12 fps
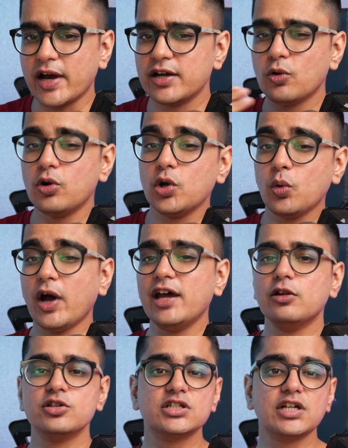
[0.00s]
I don't know why
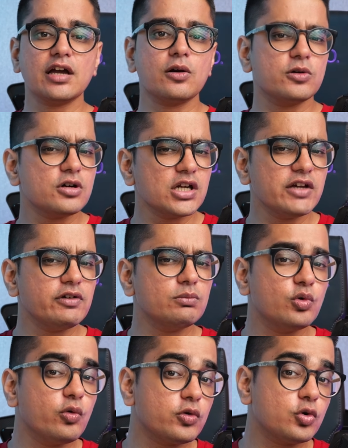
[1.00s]
Logitech couldn't even
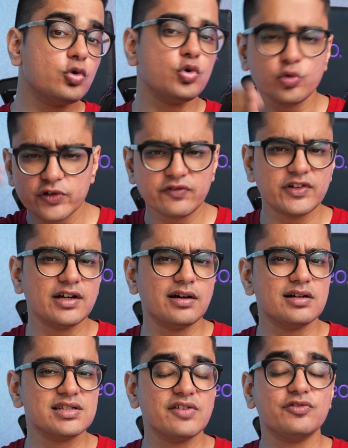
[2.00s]
move to
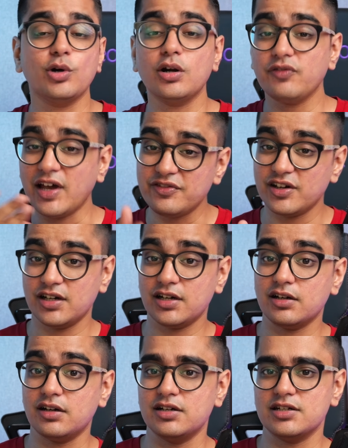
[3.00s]
250Hz if not
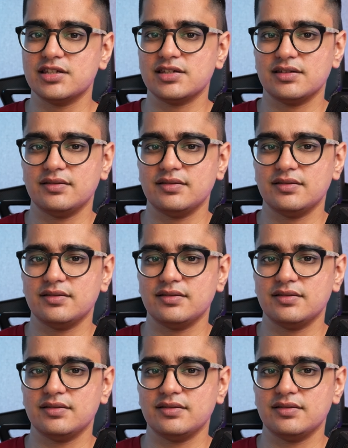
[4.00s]
500Hz.